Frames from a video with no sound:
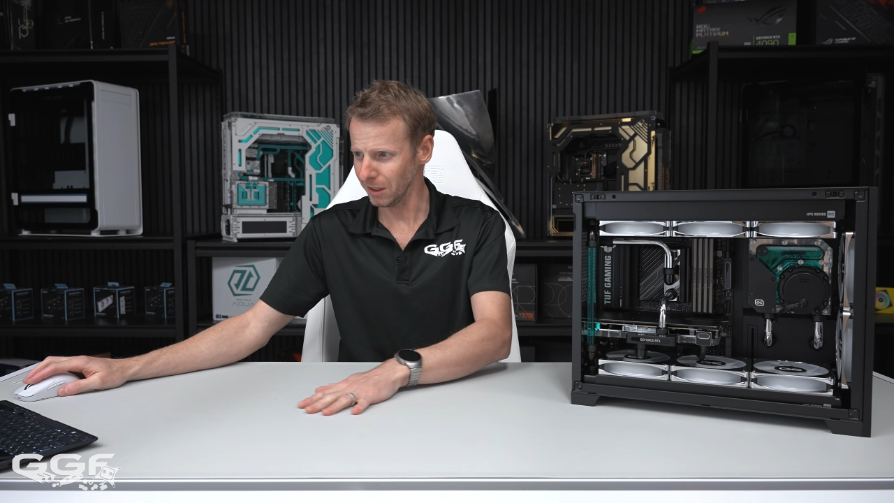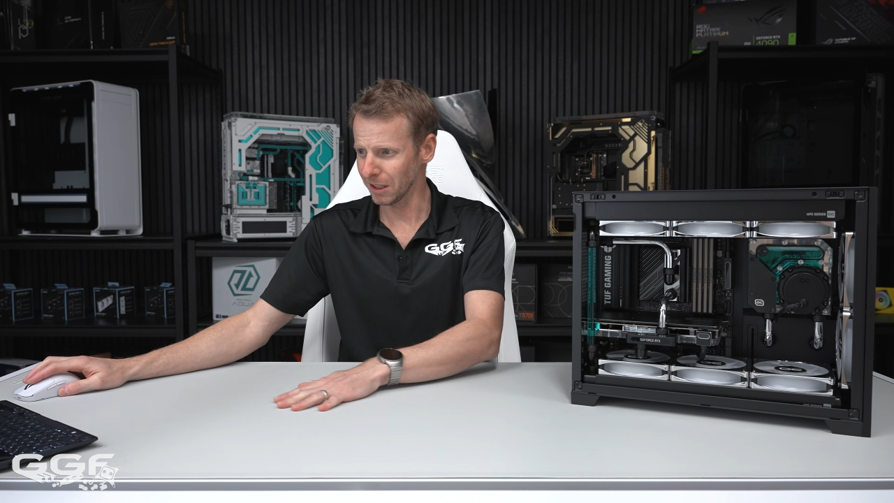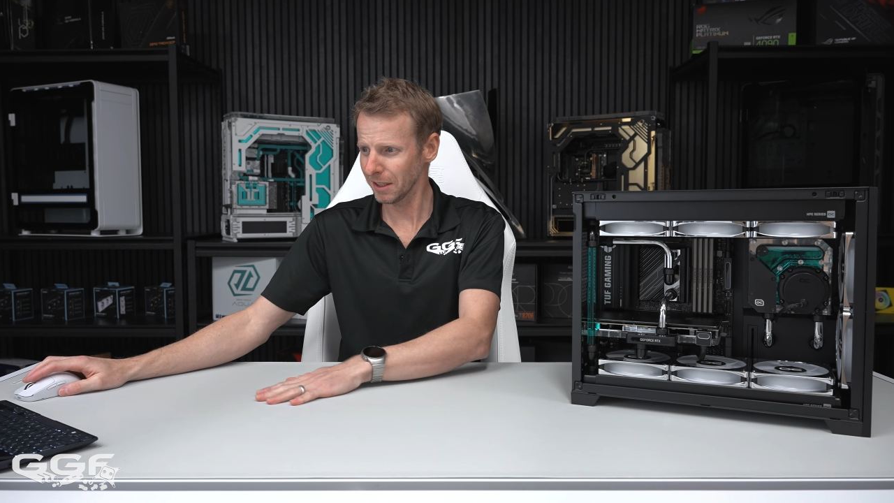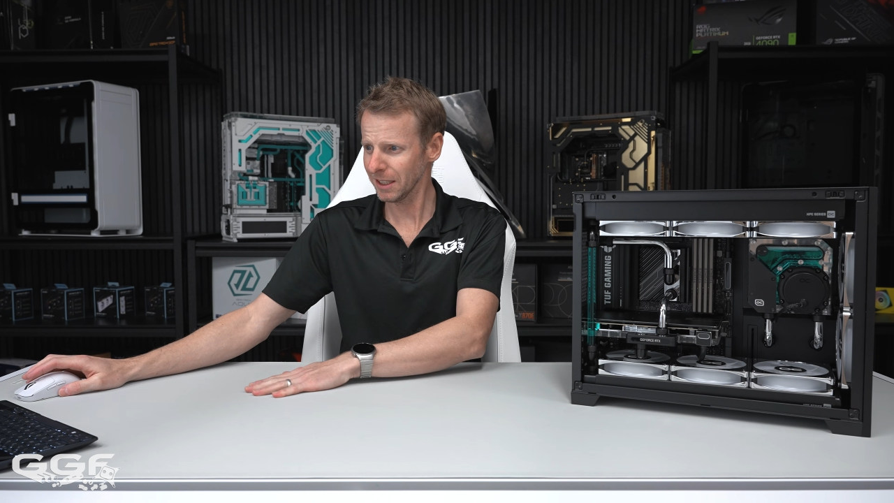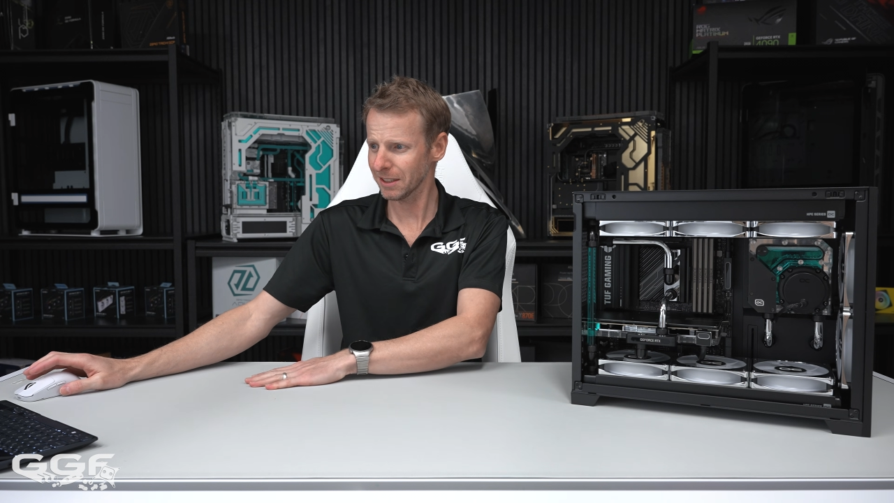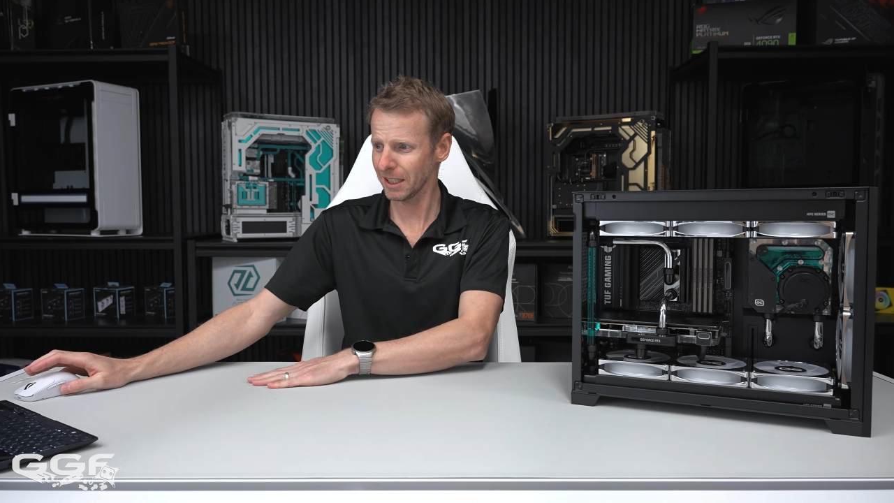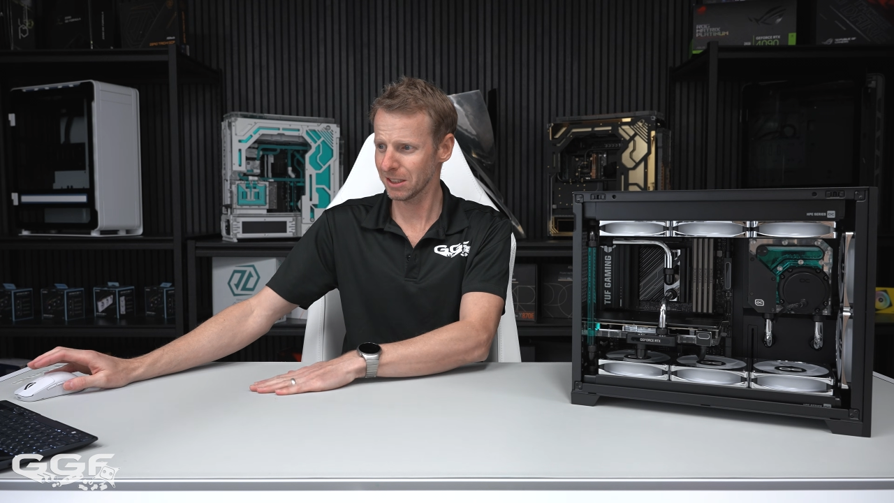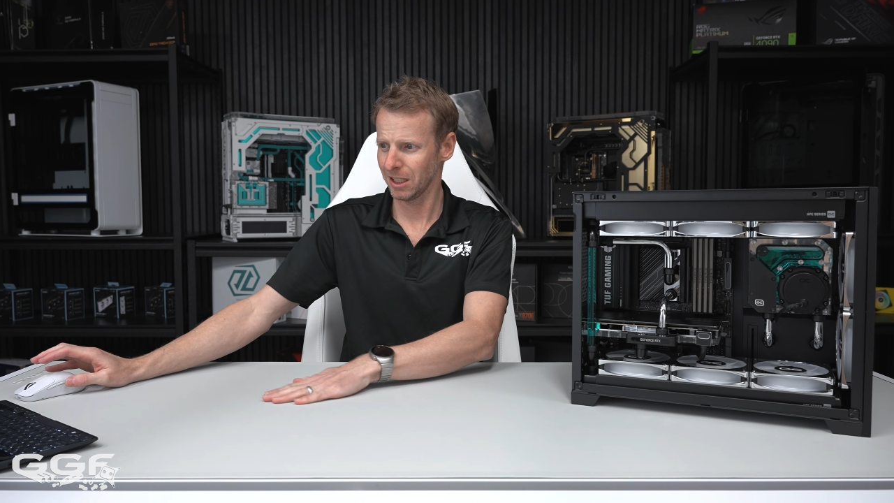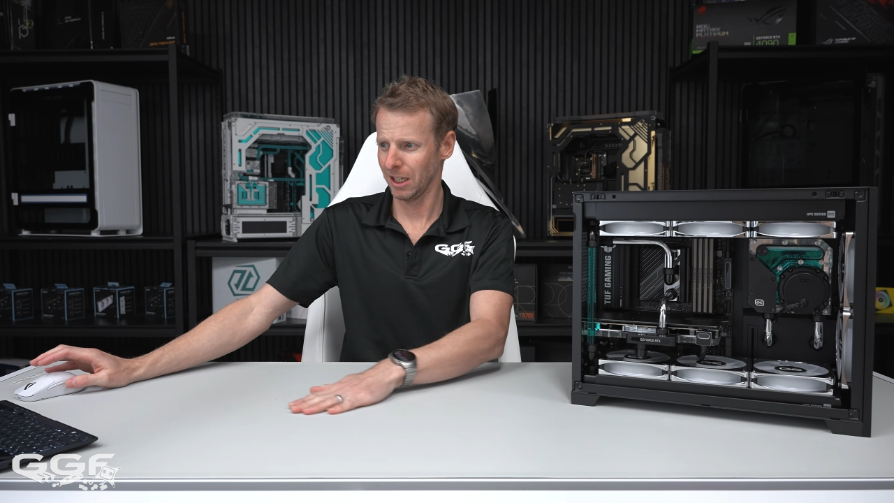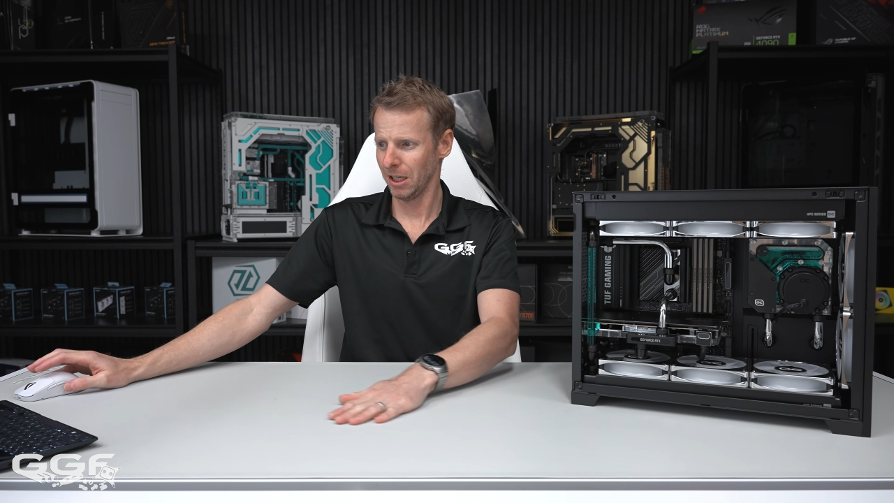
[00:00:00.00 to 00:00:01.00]
And I think
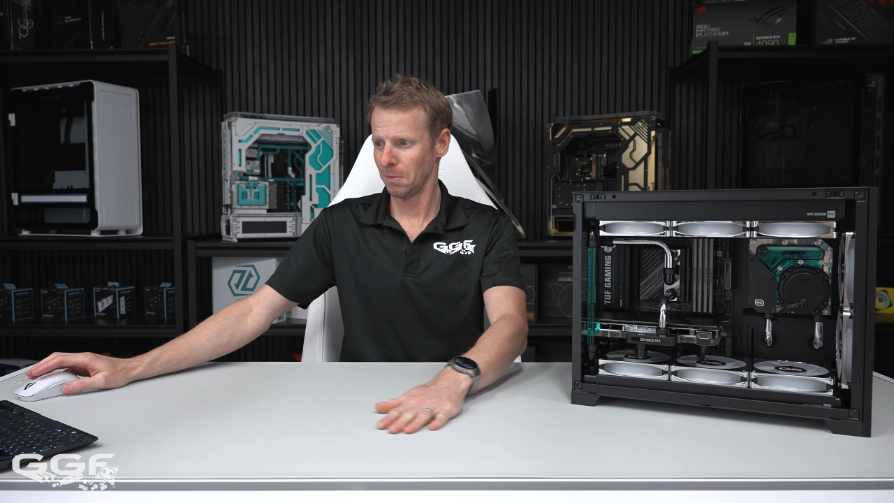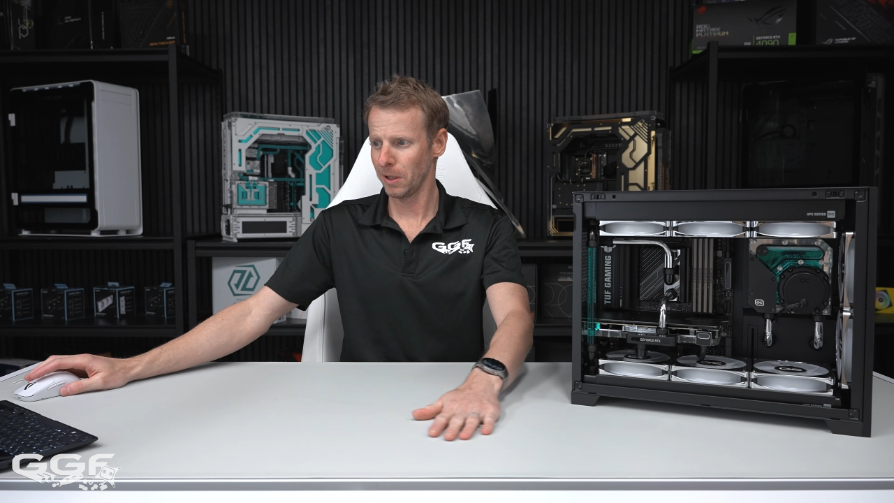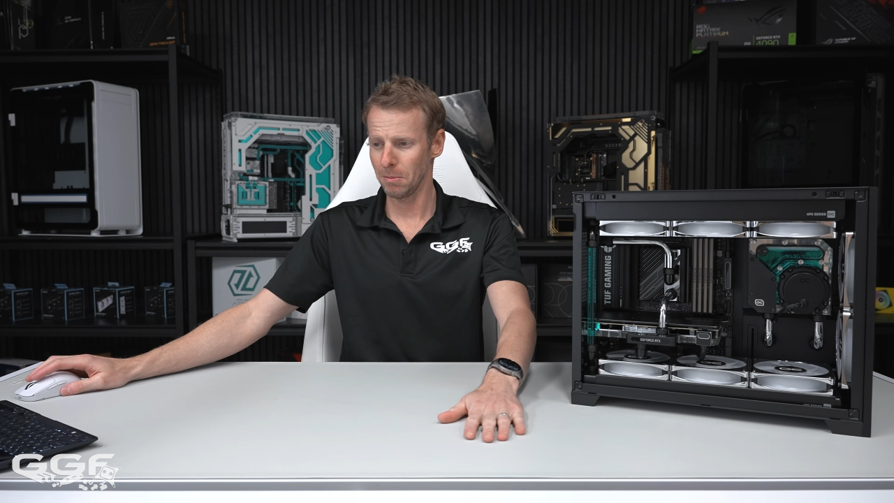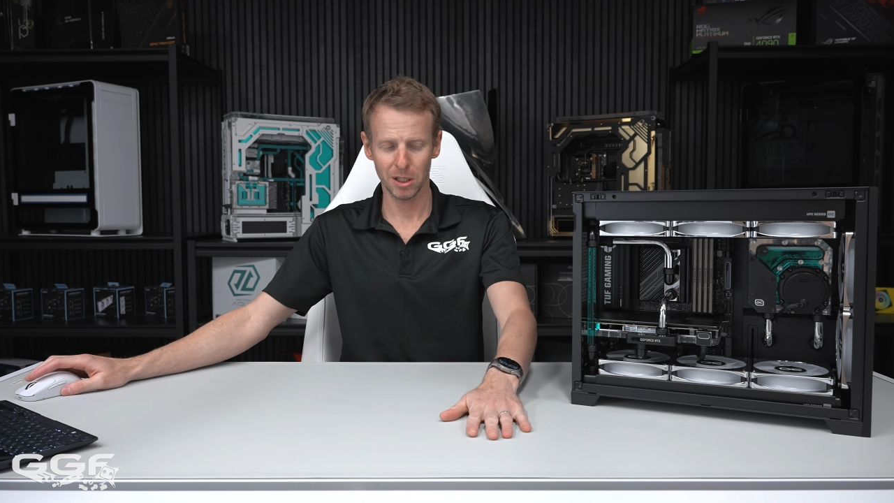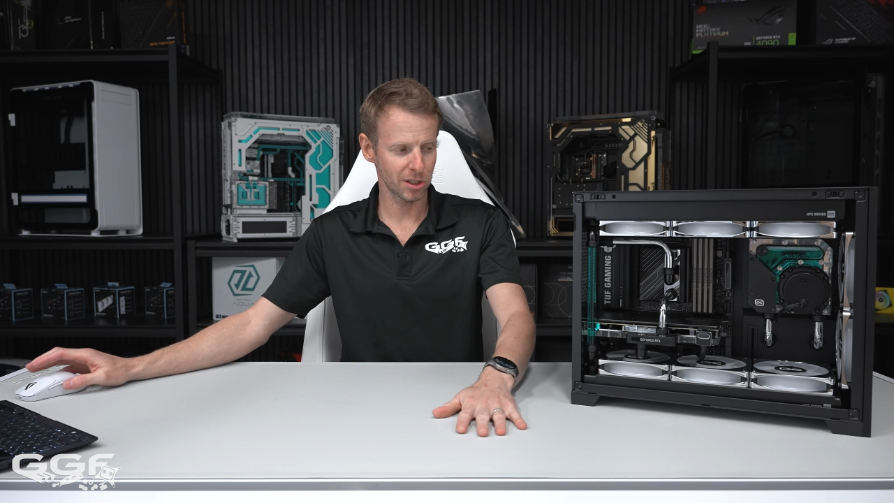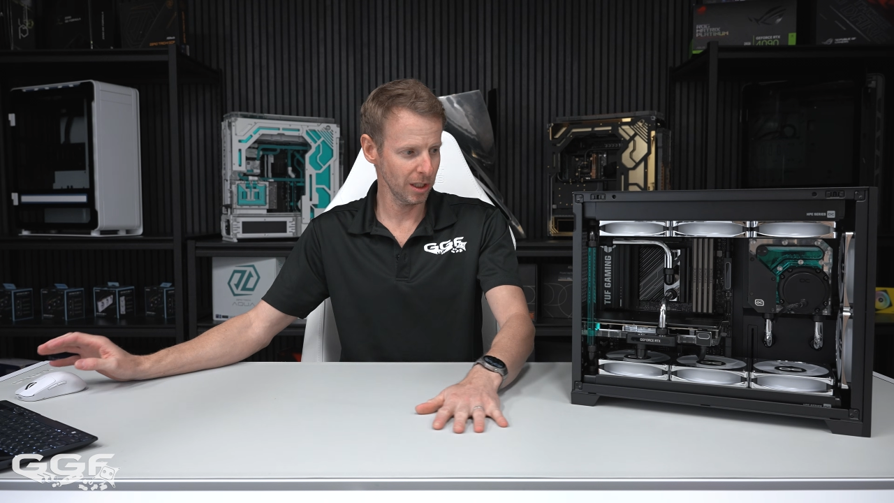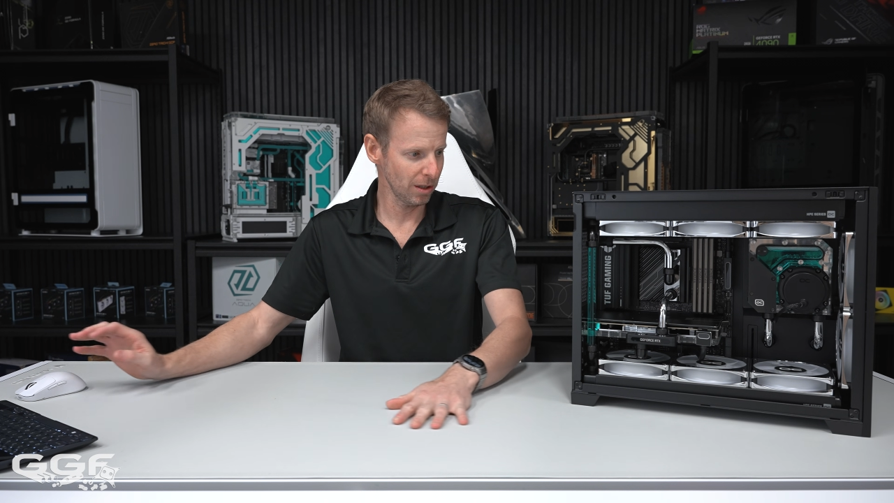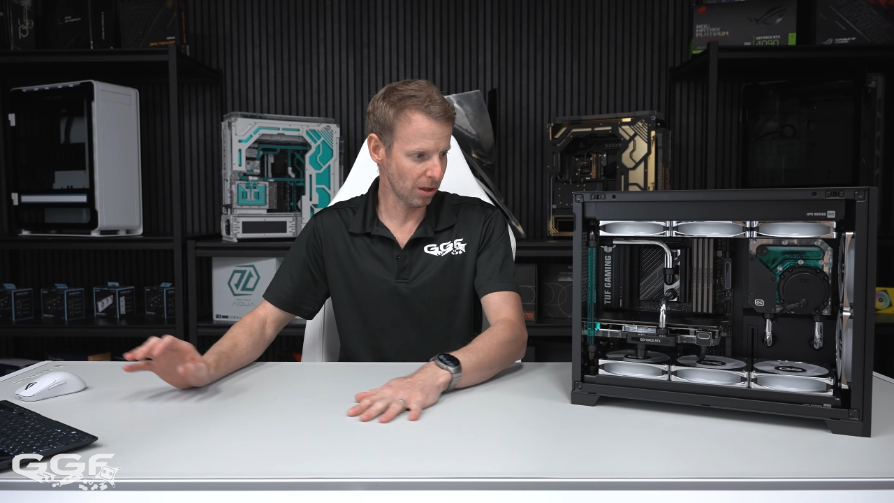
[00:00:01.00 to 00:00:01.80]
that's pretty much it